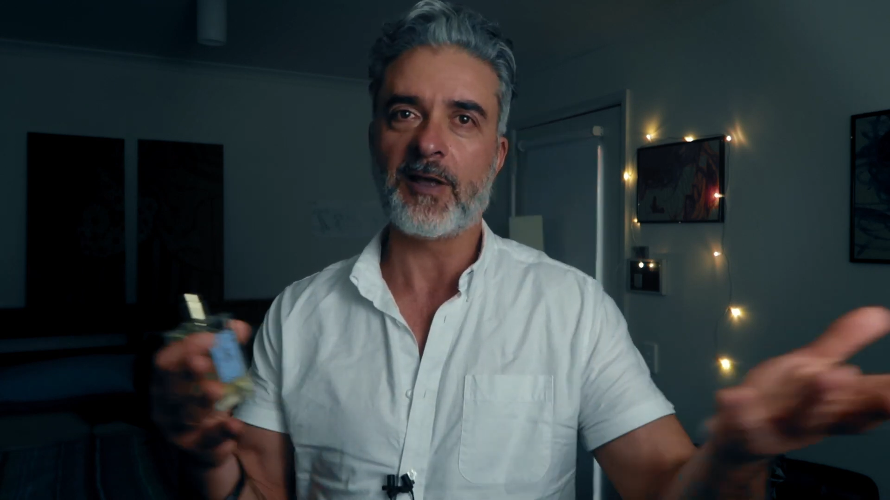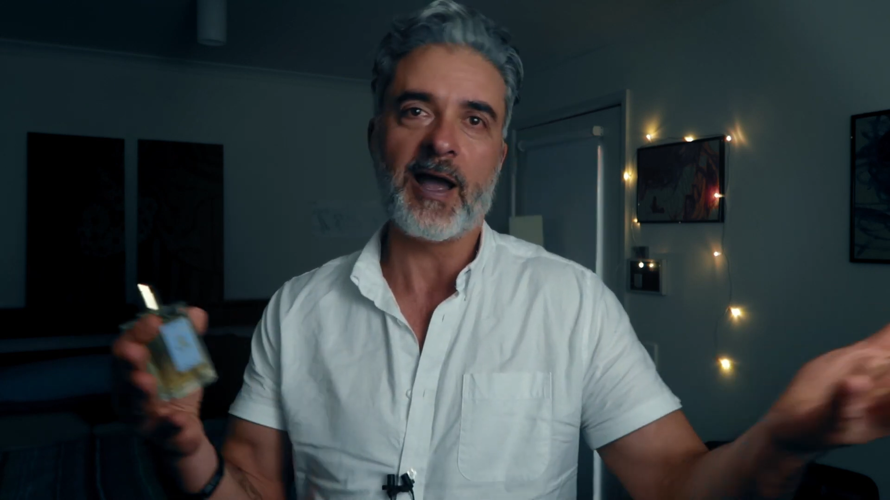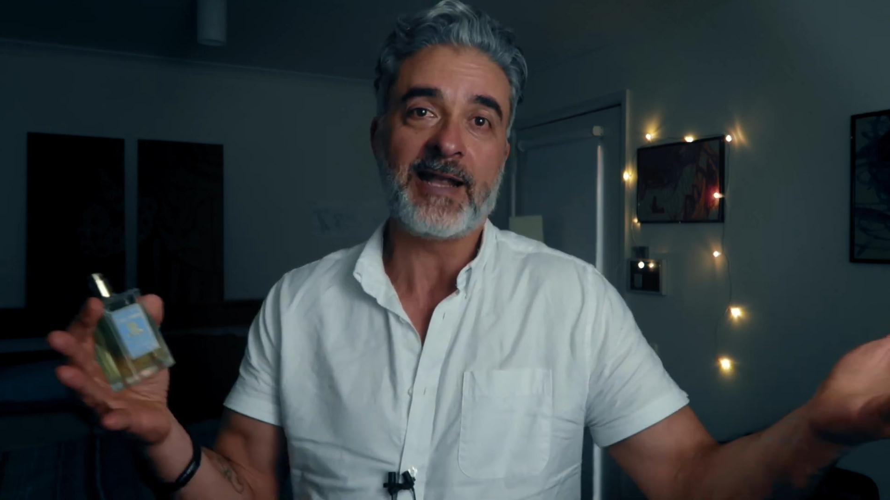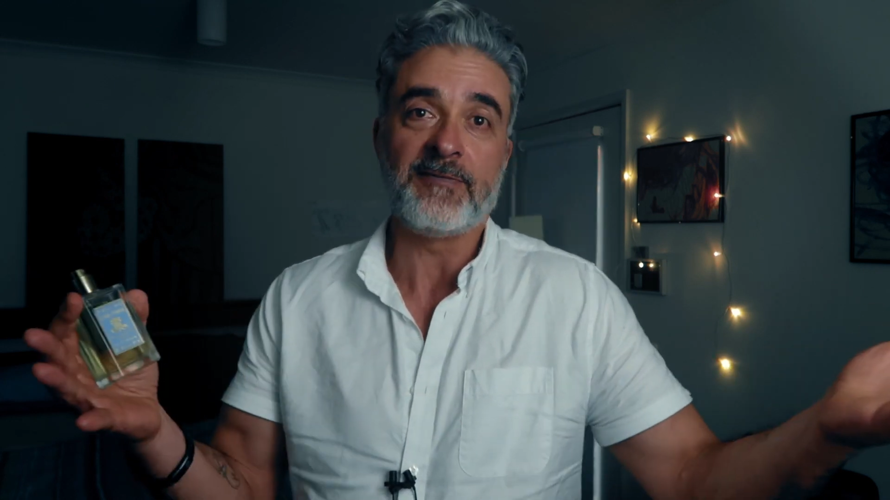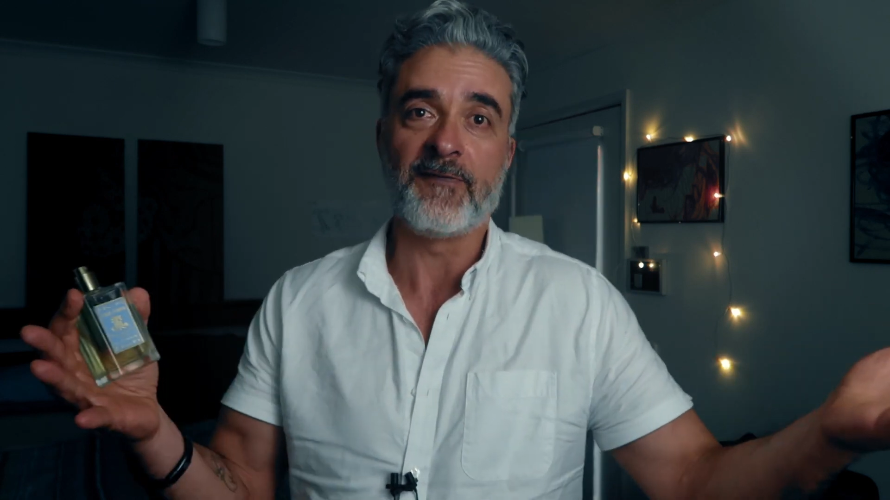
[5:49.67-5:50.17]
I
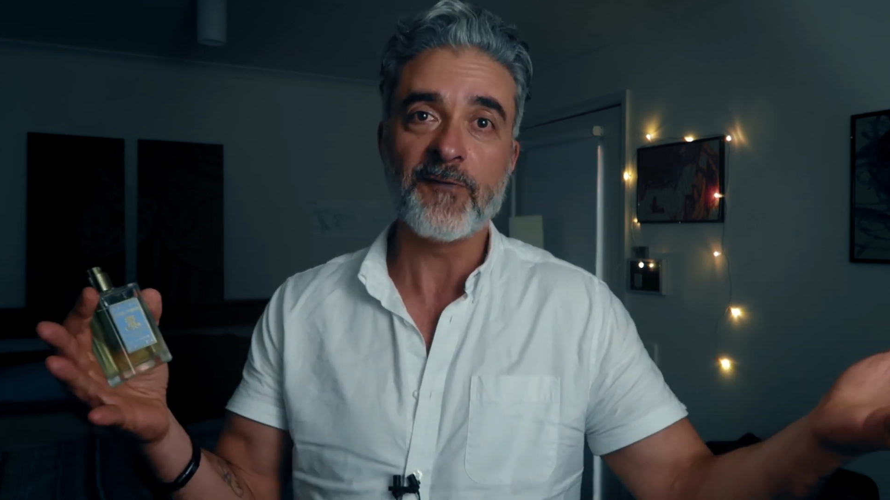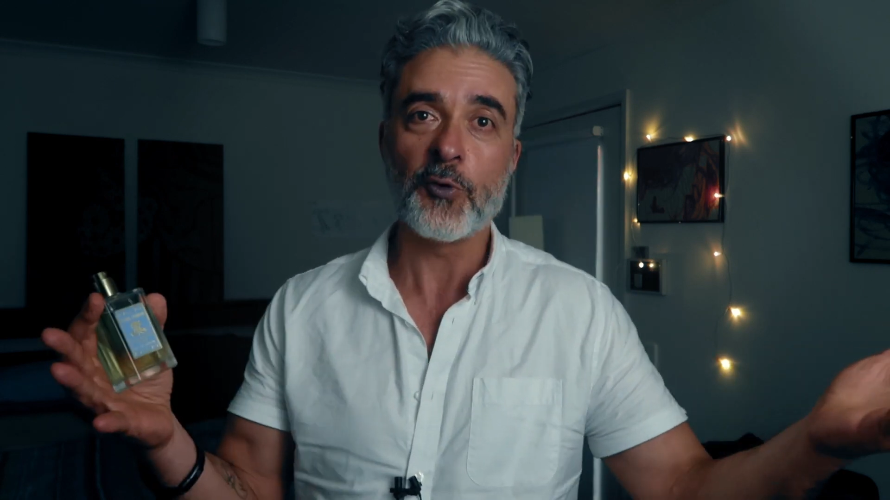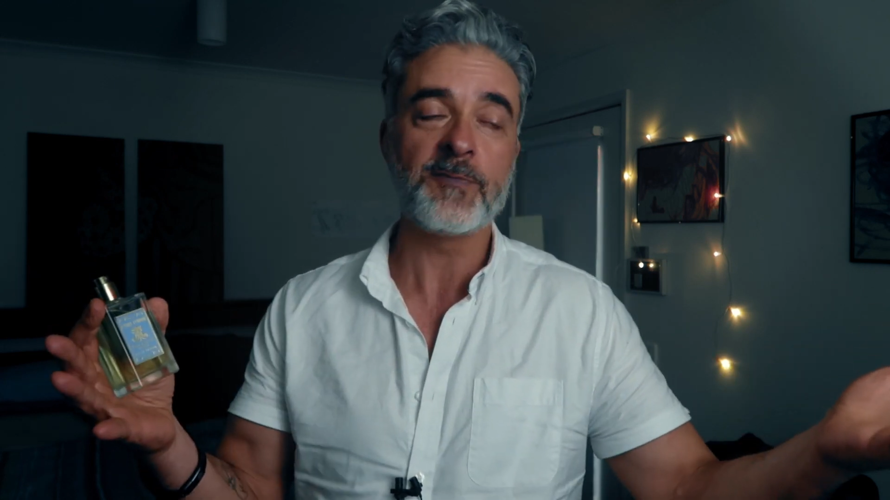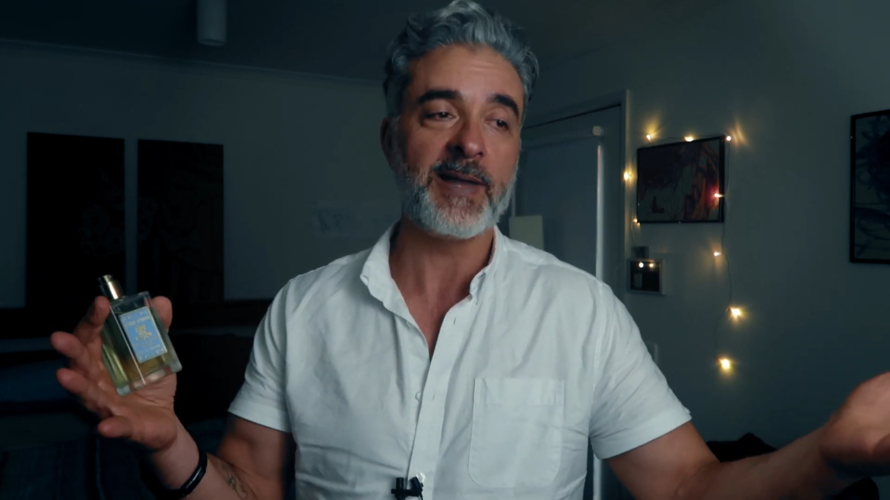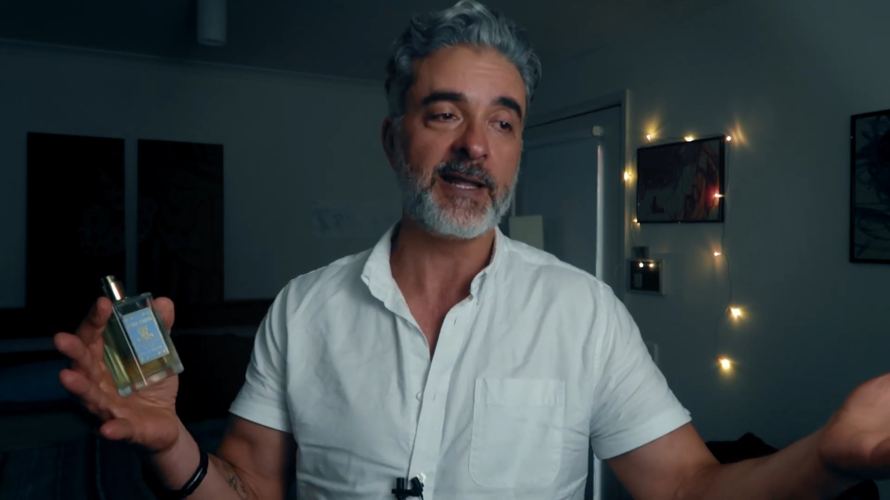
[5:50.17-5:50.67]
hadn't
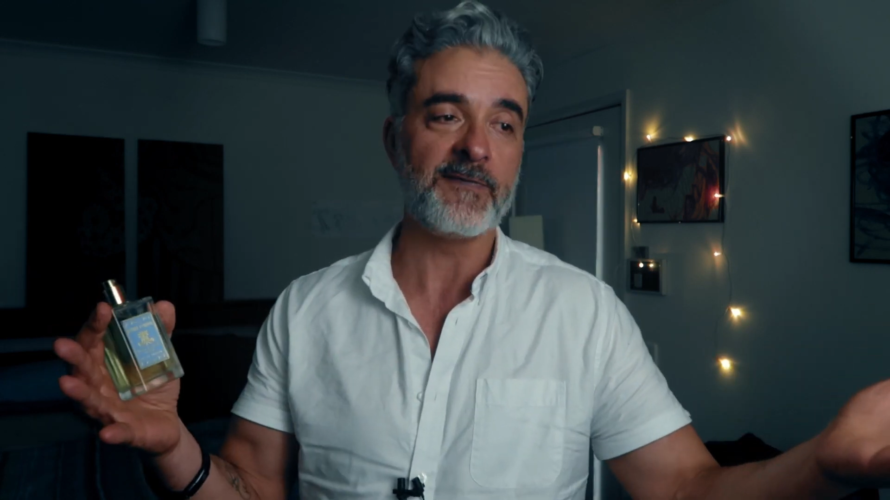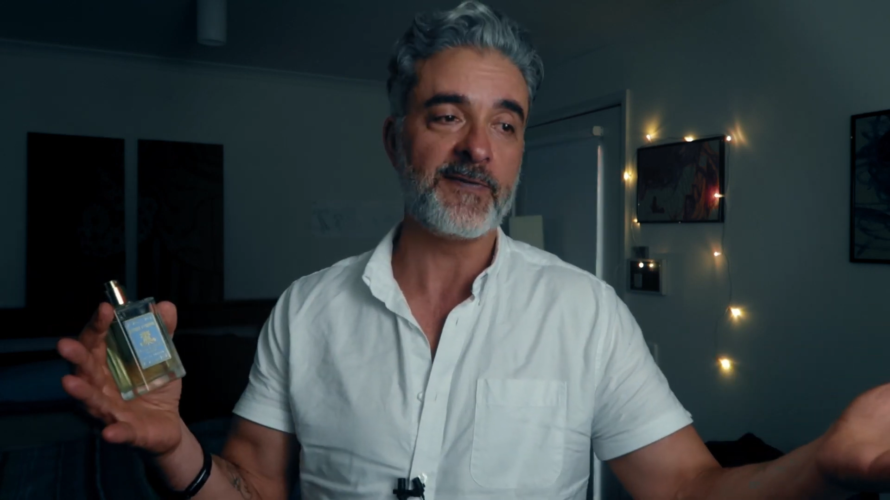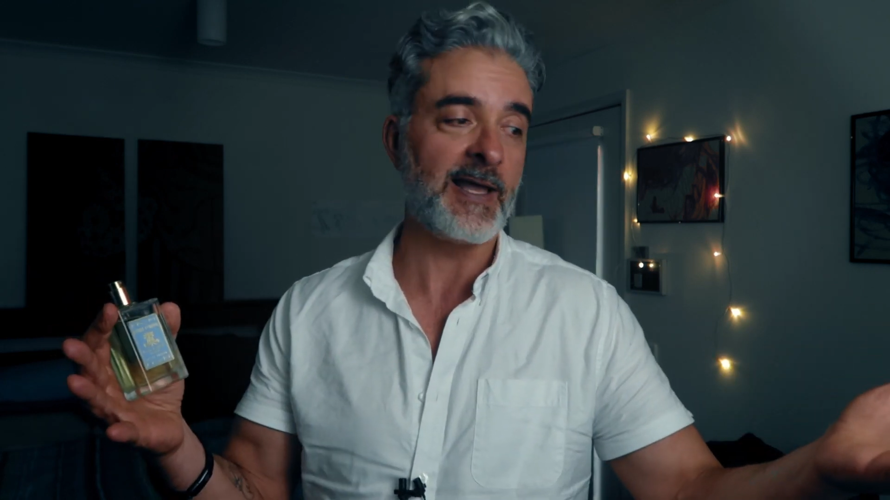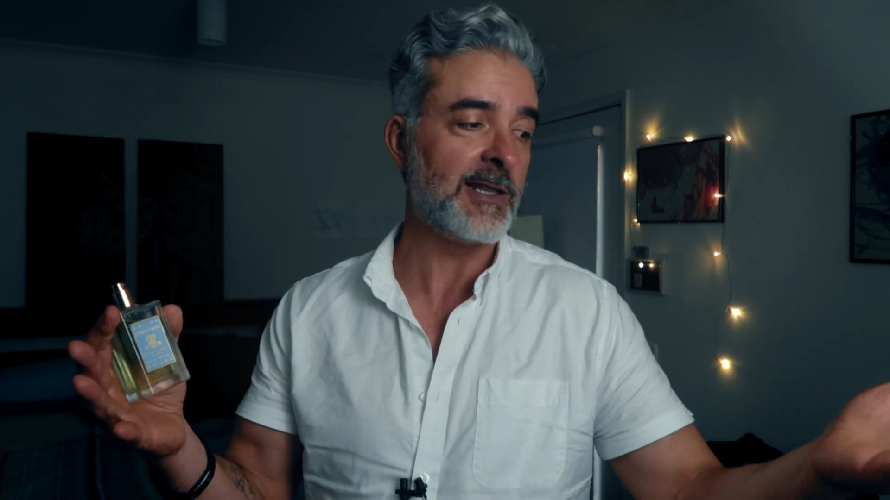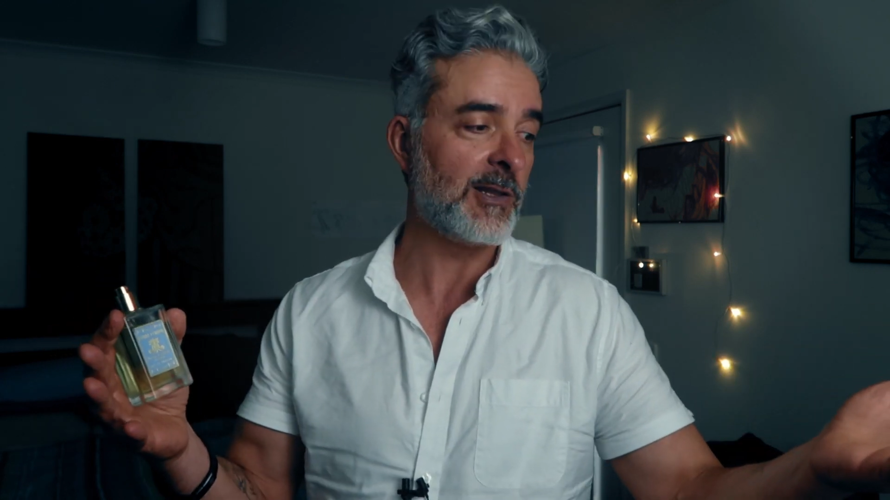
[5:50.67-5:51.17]
thought about it for that